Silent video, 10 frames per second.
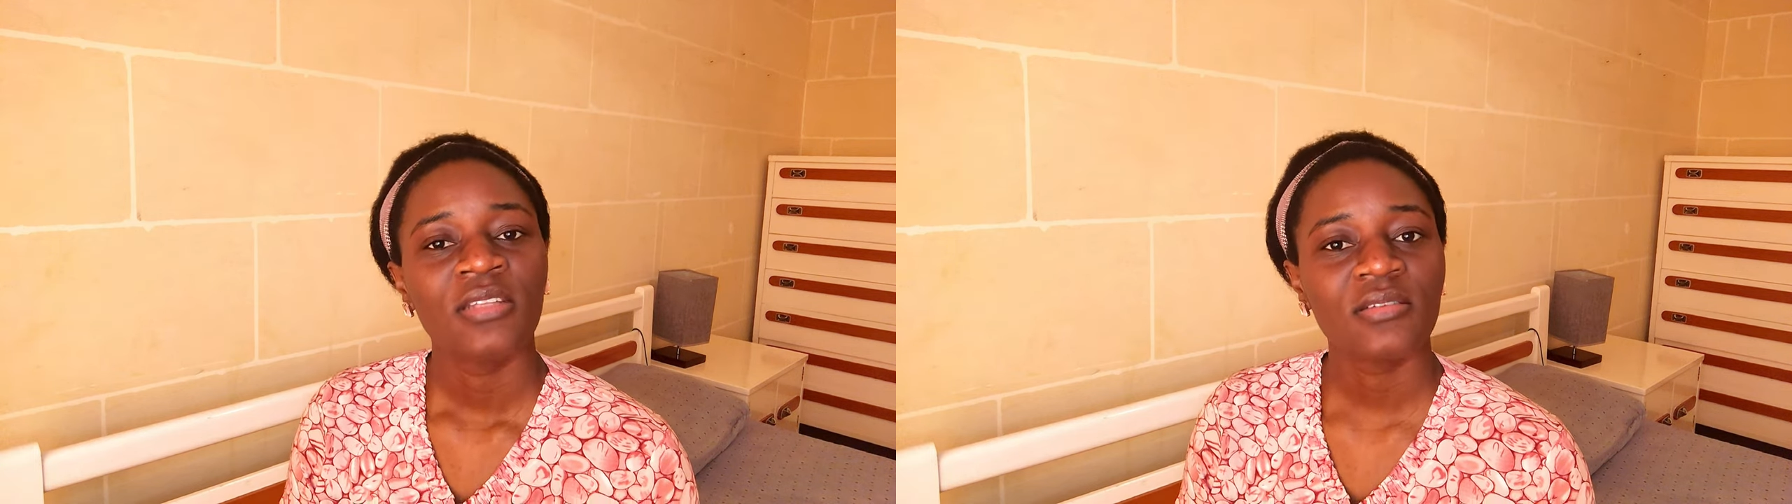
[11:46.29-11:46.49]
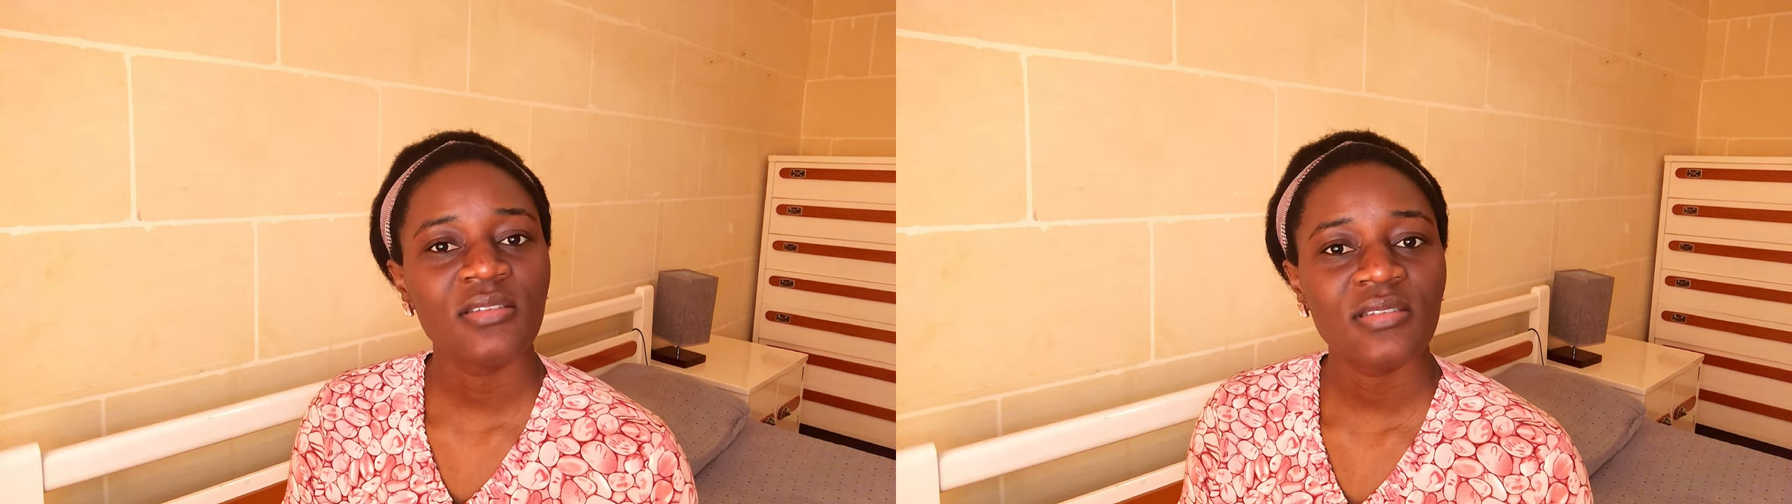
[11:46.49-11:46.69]

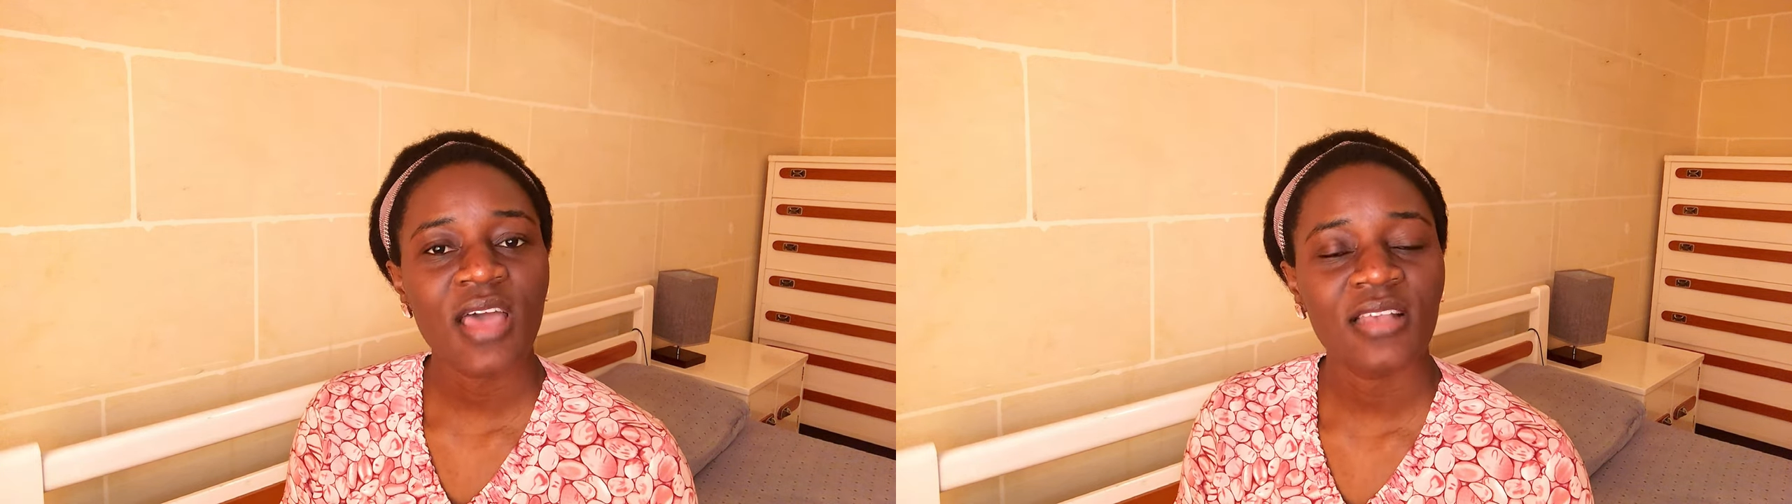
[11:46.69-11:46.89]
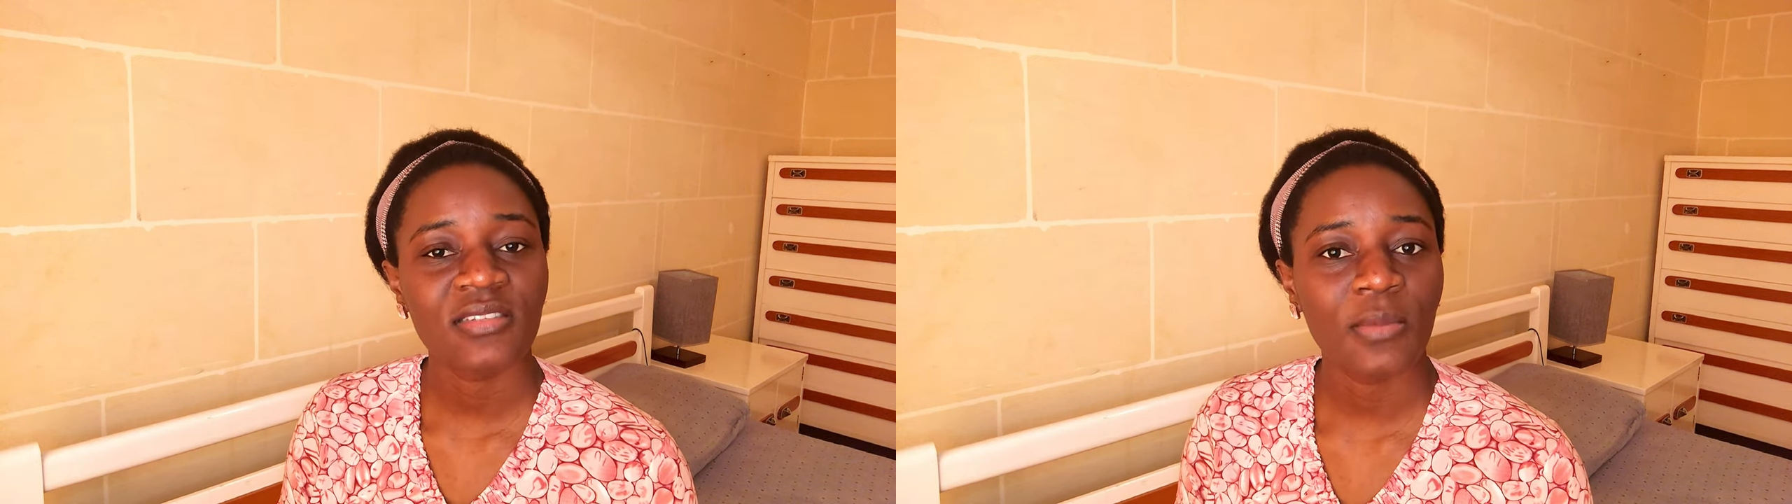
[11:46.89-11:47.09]
this
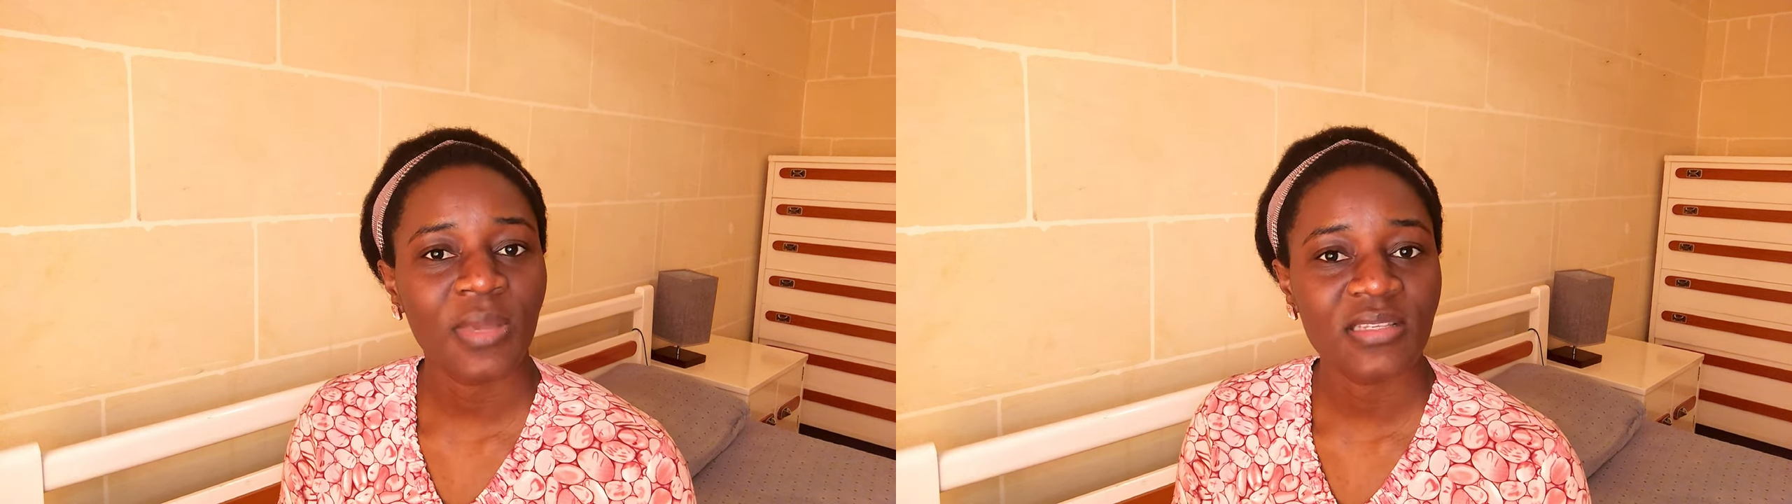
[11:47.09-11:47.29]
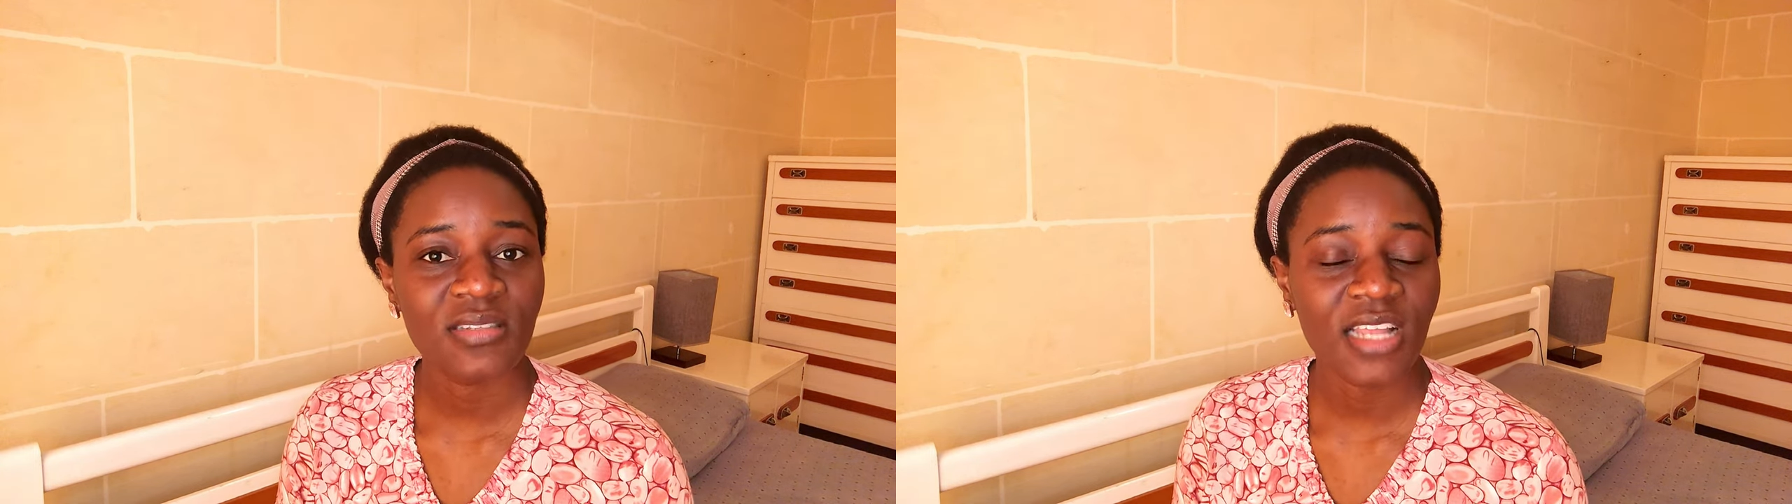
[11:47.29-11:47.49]

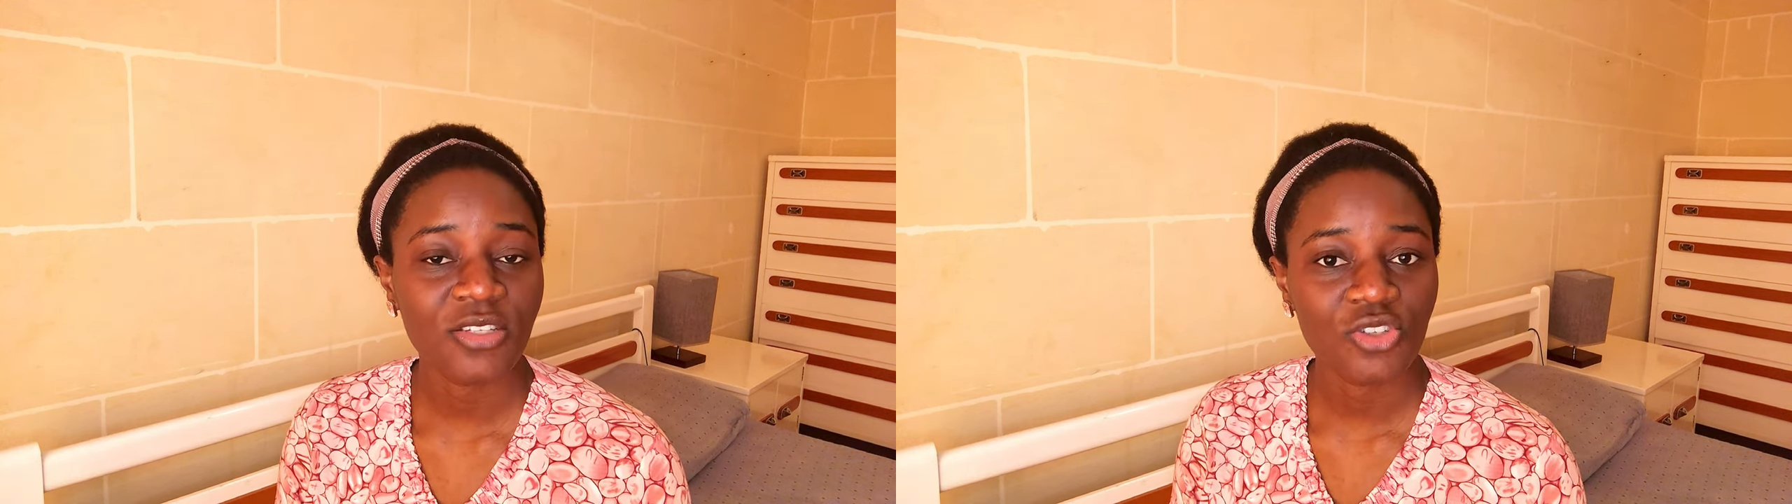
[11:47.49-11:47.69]
Azamansat